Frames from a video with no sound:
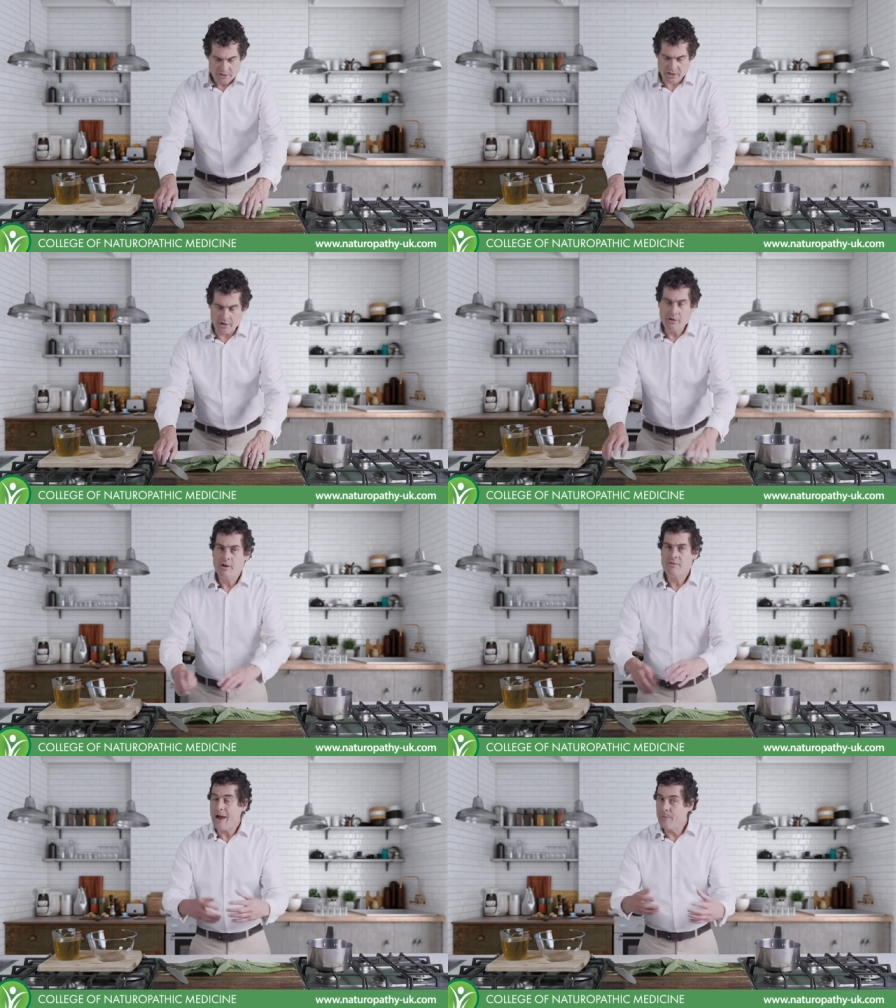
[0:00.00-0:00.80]
So
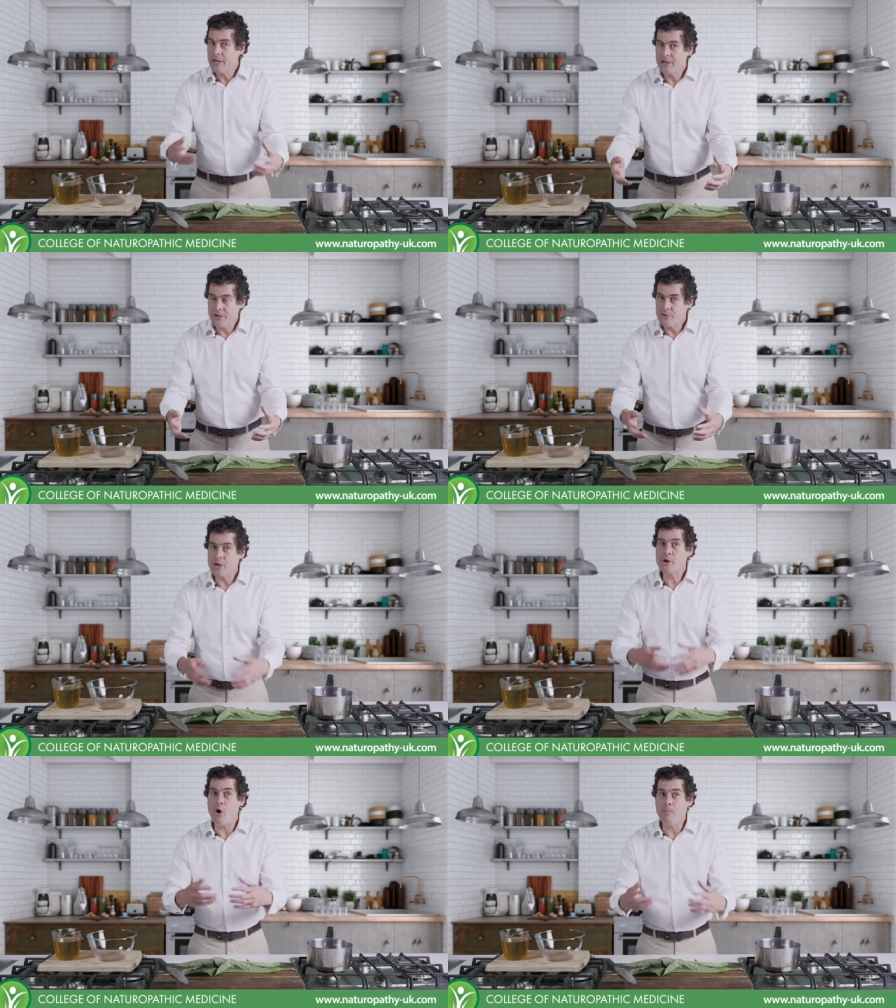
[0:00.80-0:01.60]
now we're going to do
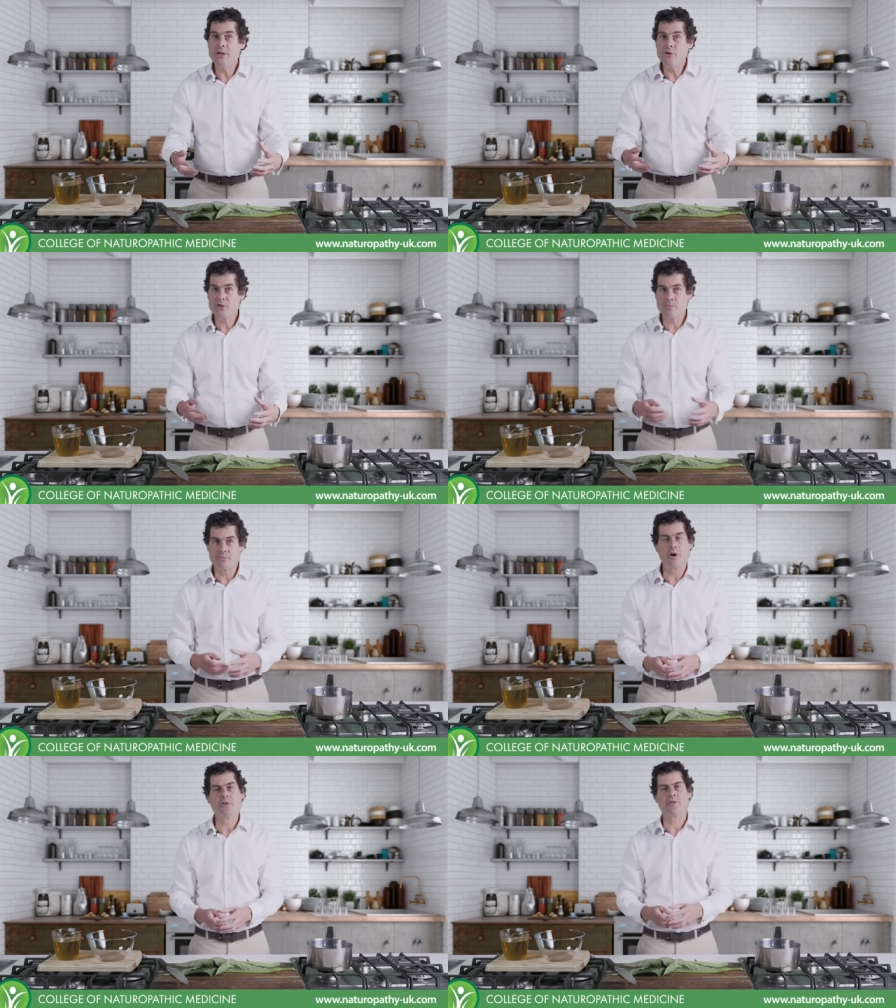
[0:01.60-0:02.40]
the comminution
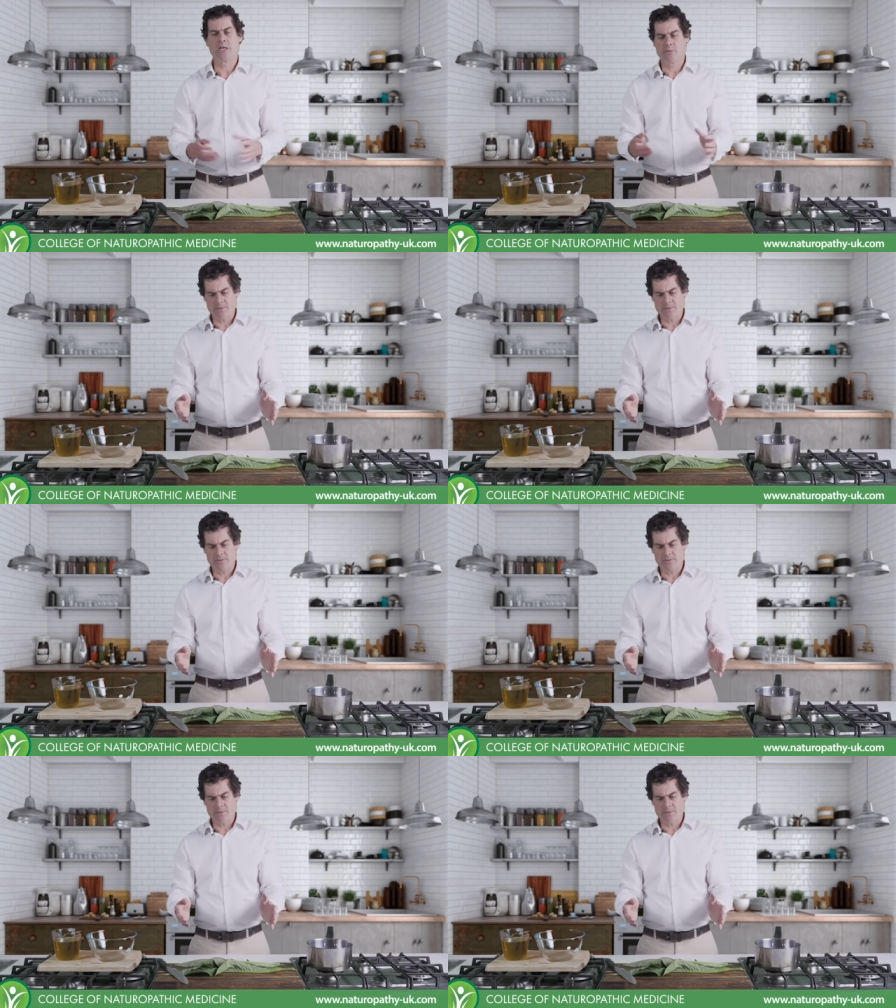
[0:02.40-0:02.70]
process,